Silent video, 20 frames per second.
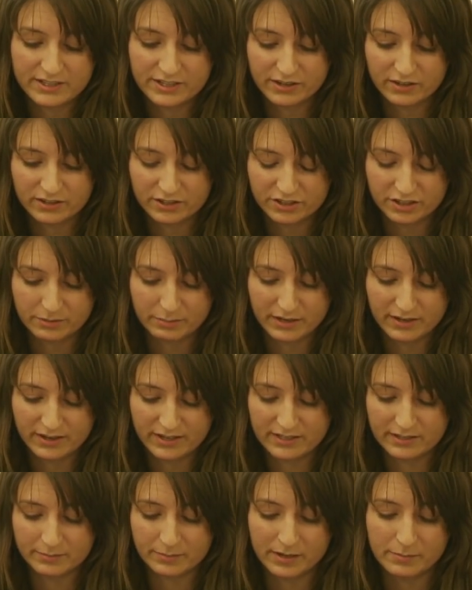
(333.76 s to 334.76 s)
ideology
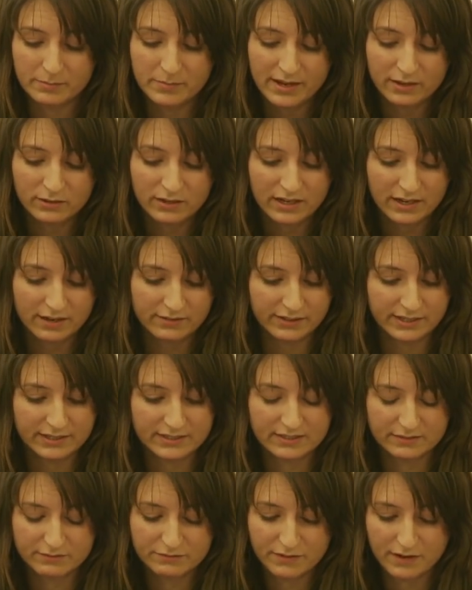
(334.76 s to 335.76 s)
behind it by male
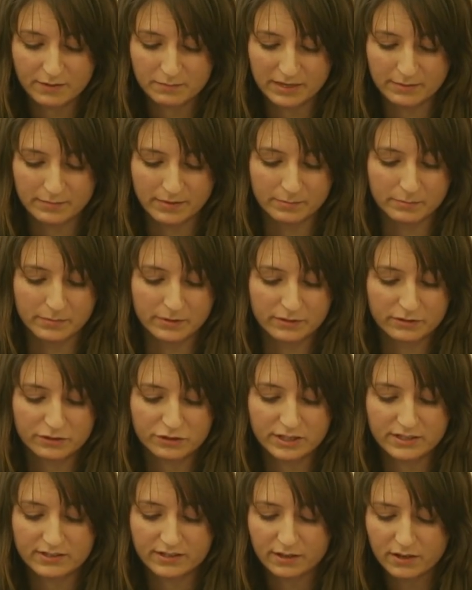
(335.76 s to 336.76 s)
clerics and family members.
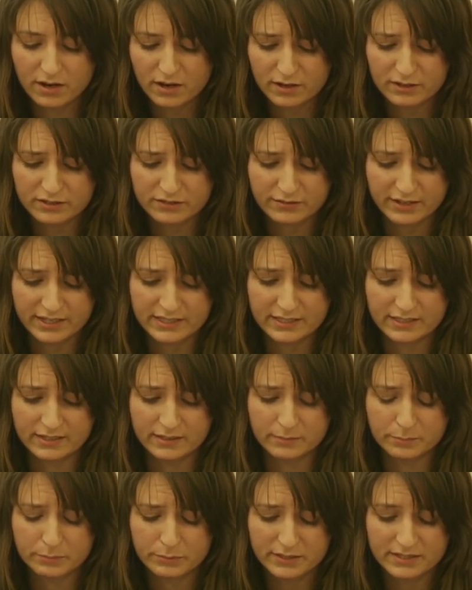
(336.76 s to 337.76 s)
She's incarcerated
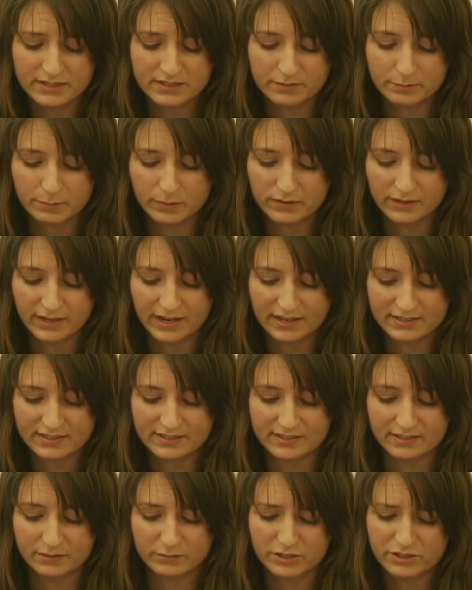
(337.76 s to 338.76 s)
in a prison of
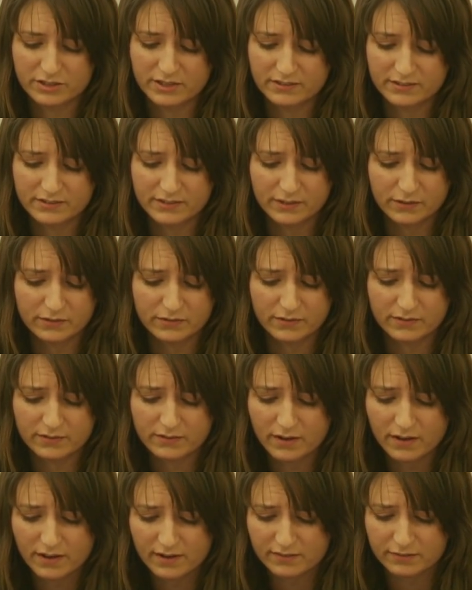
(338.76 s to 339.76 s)
polyester, which conceals the
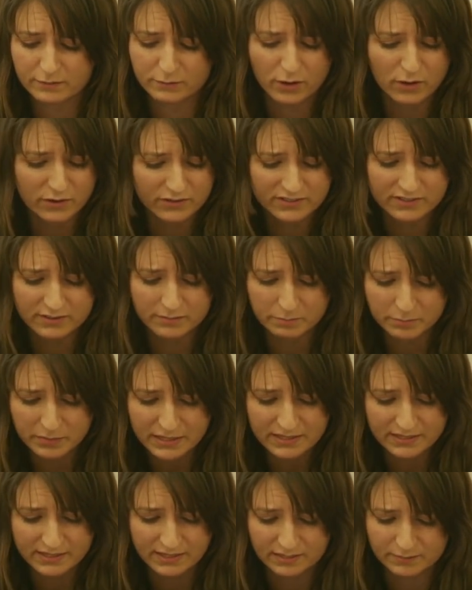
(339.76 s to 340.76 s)
scars of constant
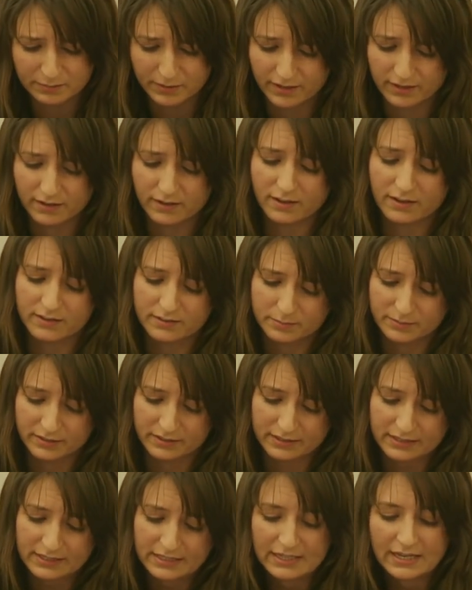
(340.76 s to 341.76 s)
beatings by her
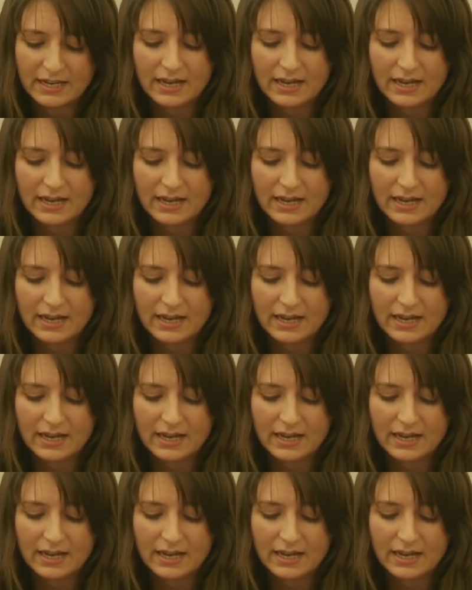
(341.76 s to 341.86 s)
husband